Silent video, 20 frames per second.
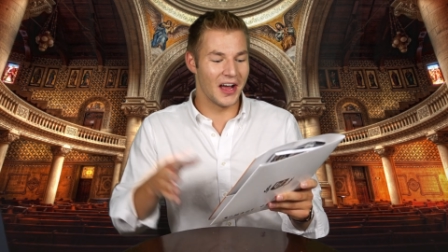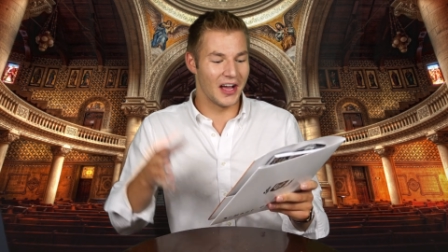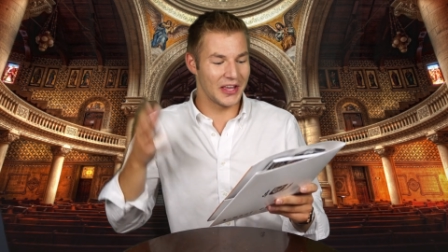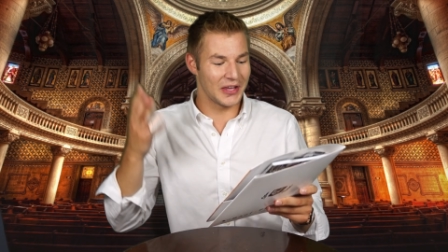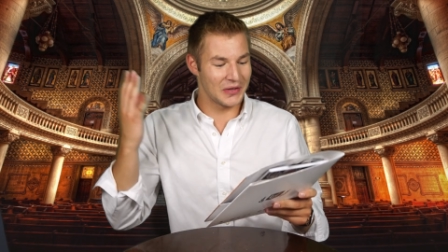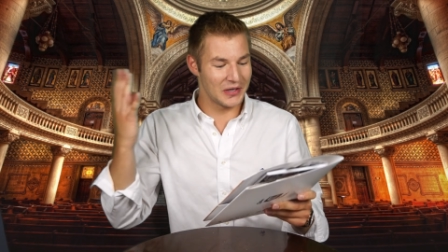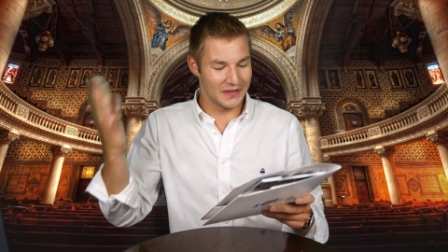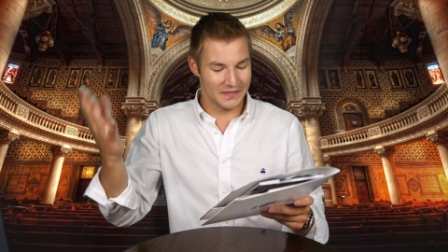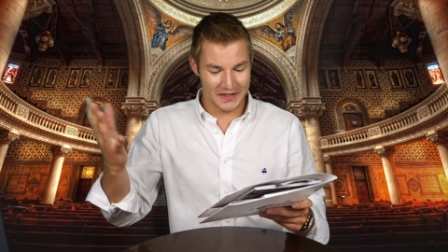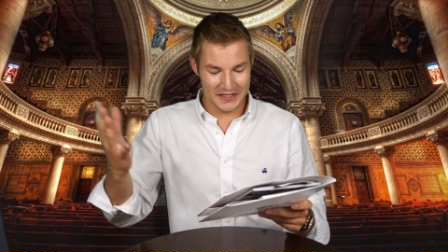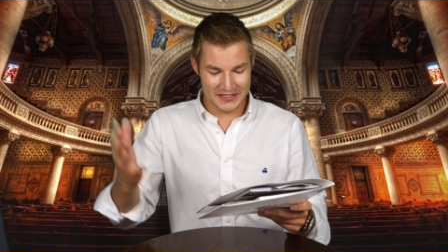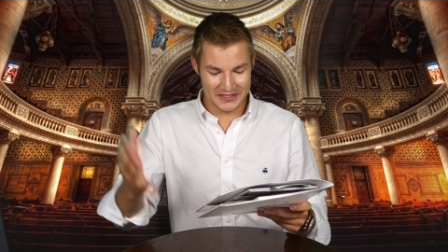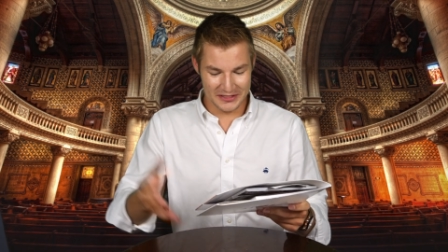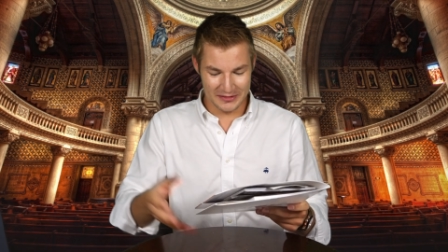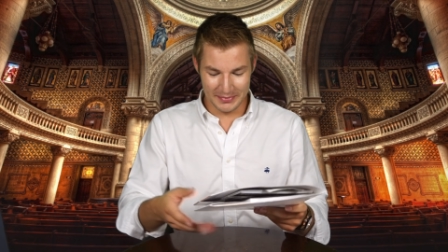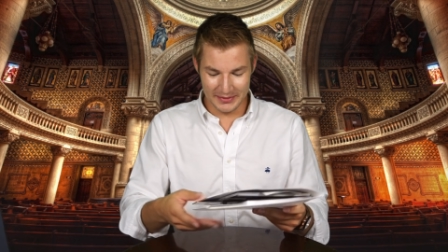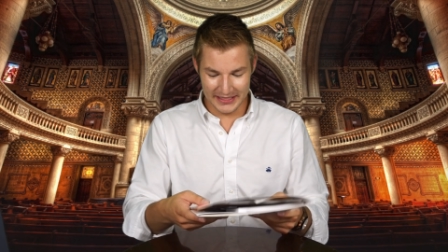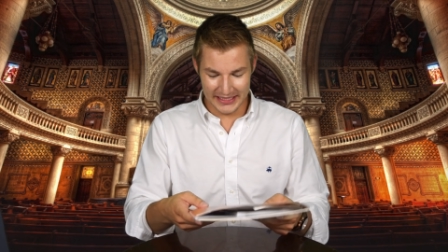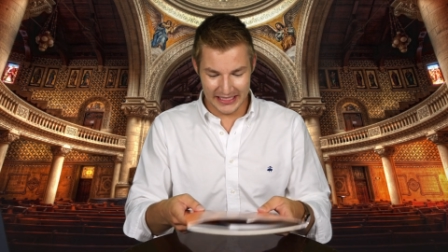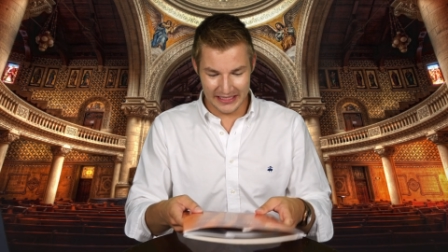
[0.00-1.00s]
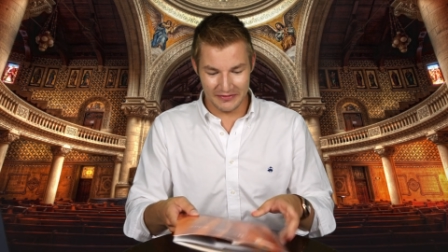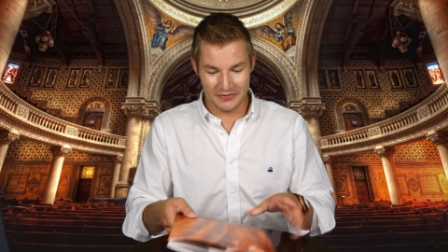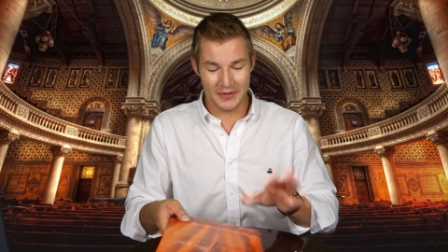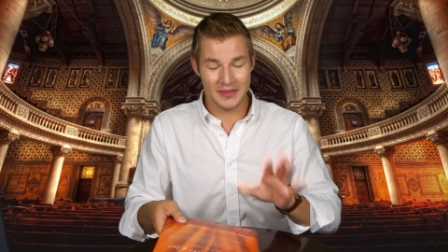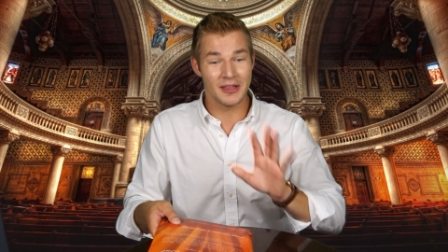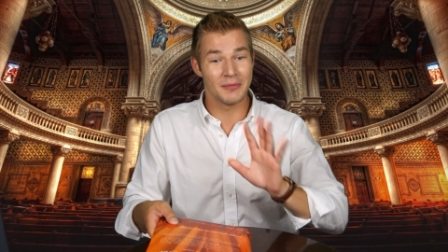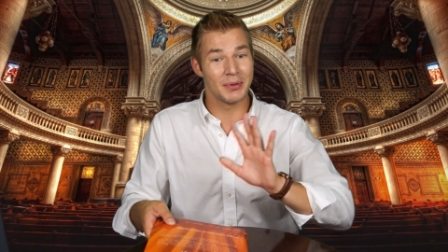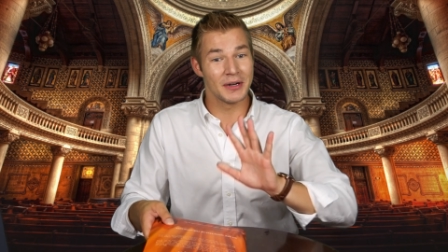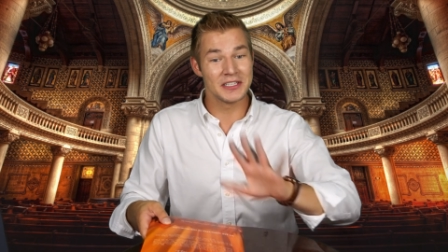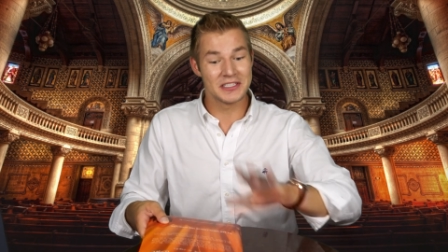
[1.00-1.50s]
a universal belief
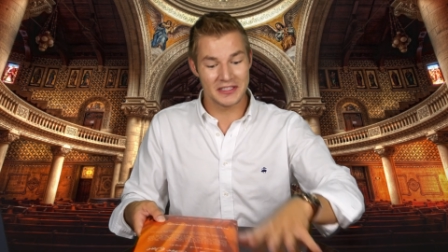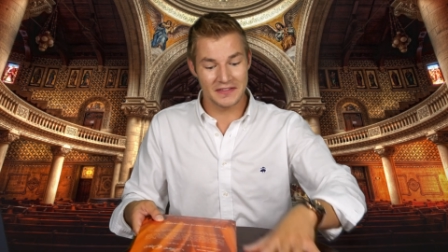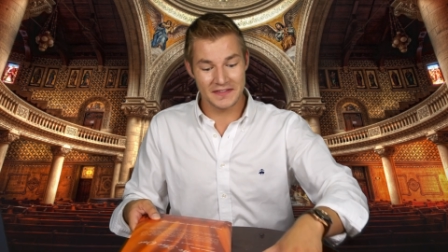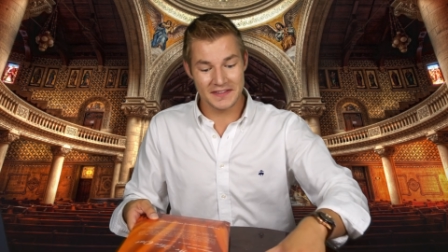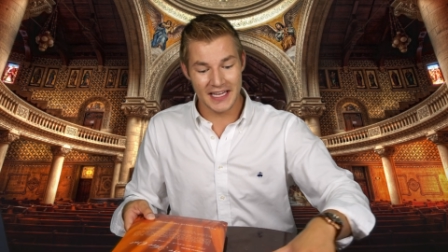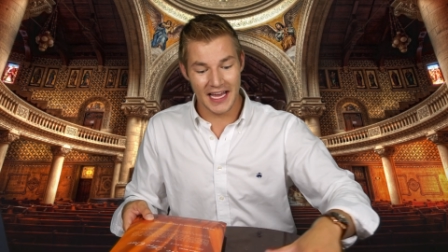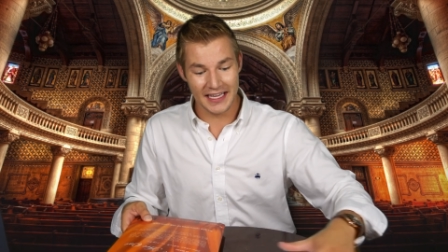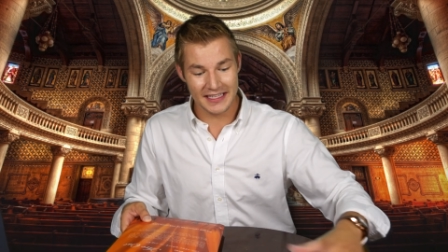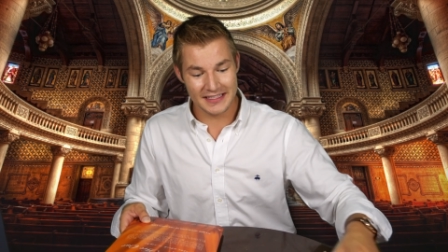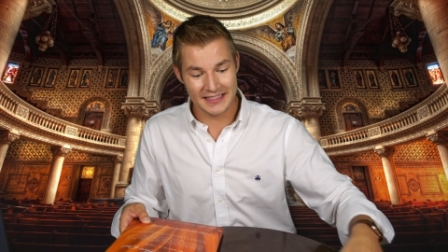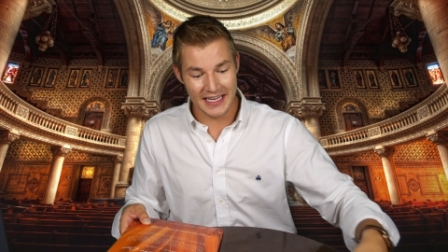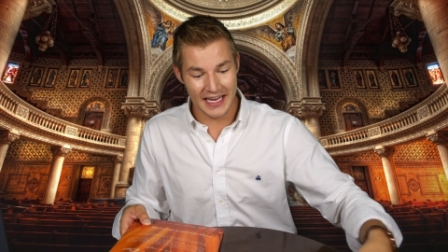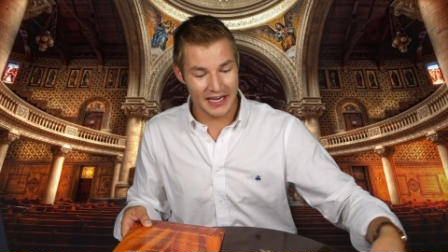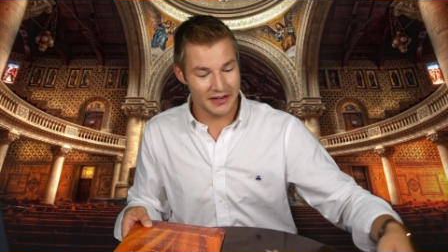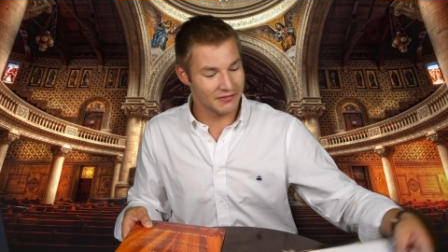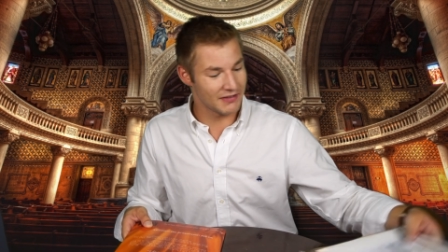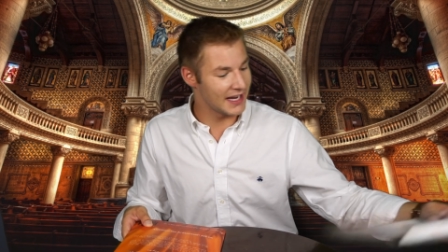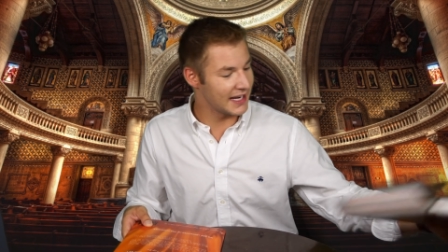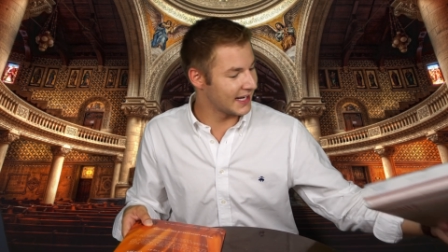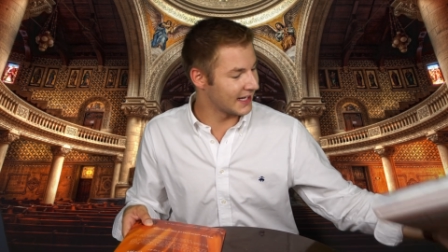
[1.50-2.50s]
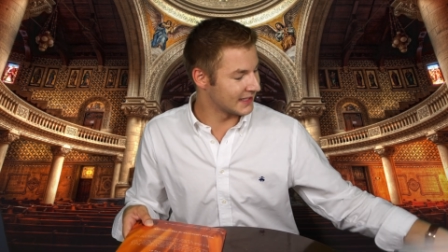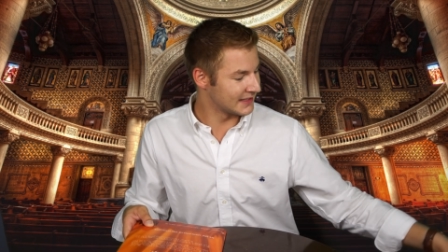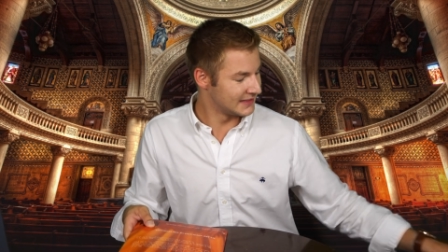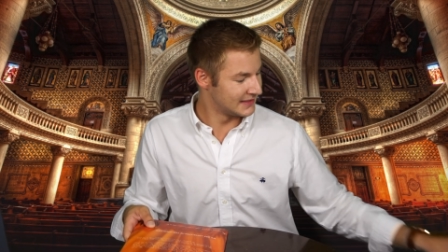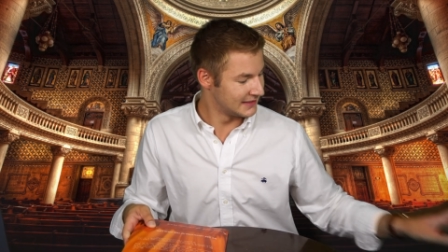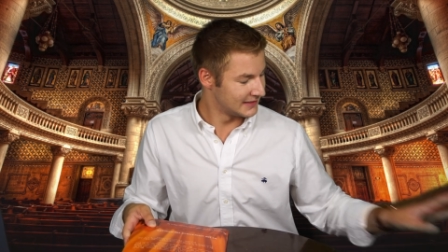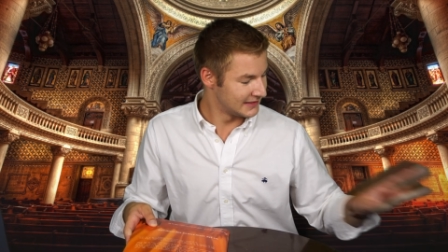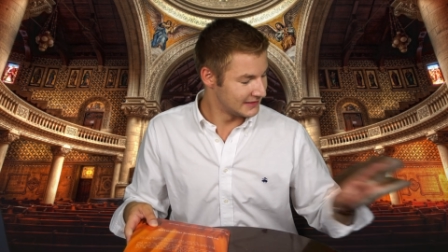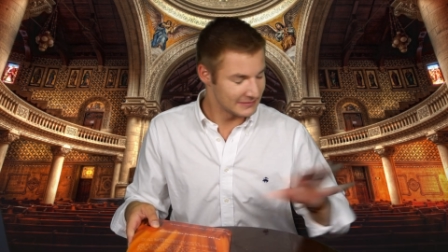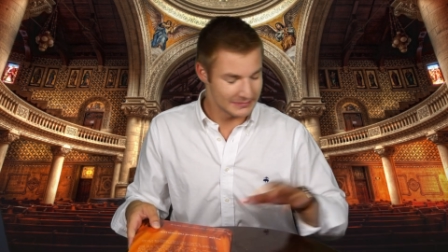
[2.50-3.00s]
with a bunch of text and writing.
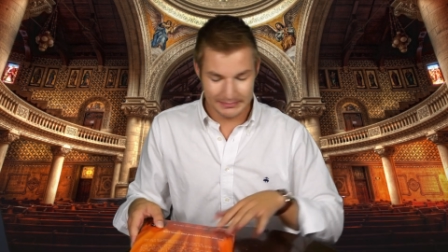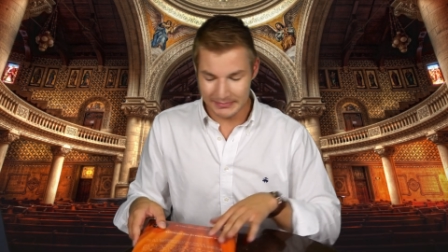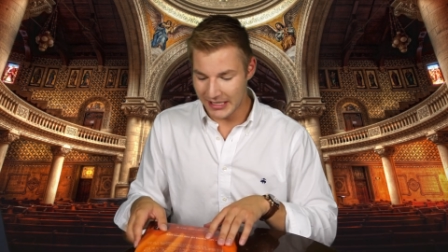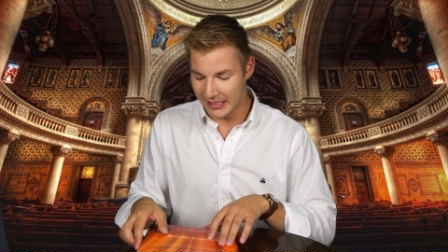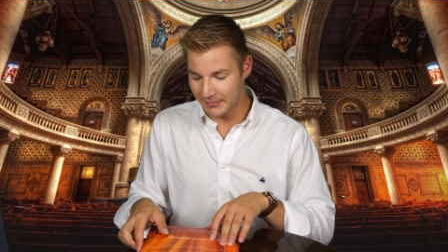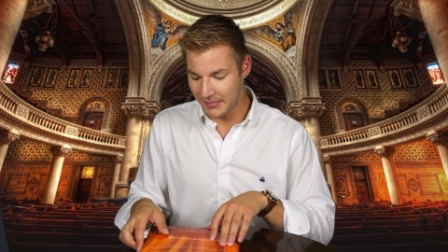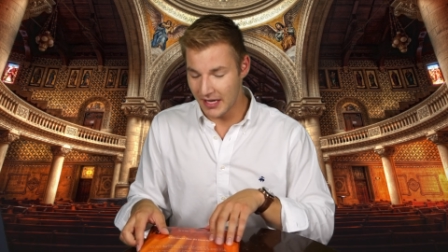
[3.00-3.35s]
Bye